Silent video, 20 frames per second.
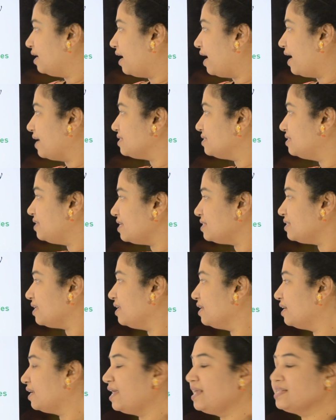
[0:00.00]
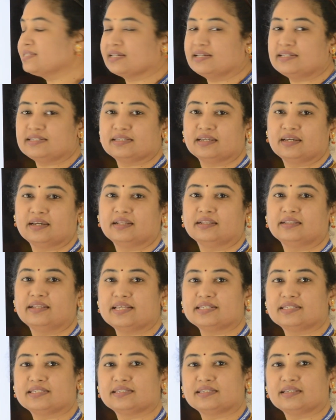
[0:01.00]
As this increases,
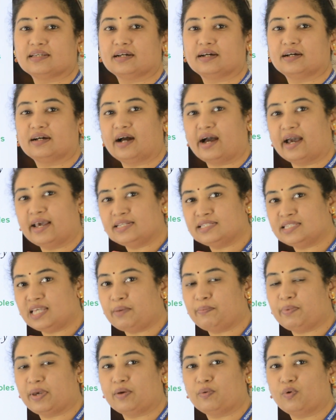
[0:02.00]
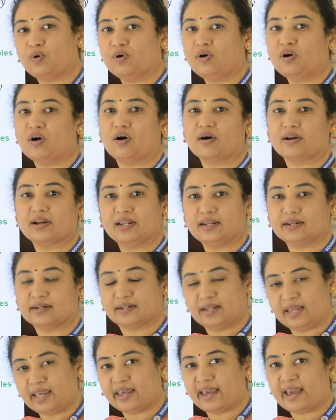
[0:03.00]
this ICBO
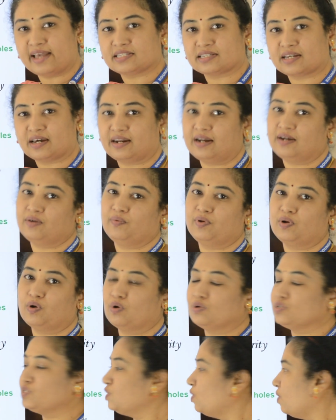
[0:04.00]
or leakage current will also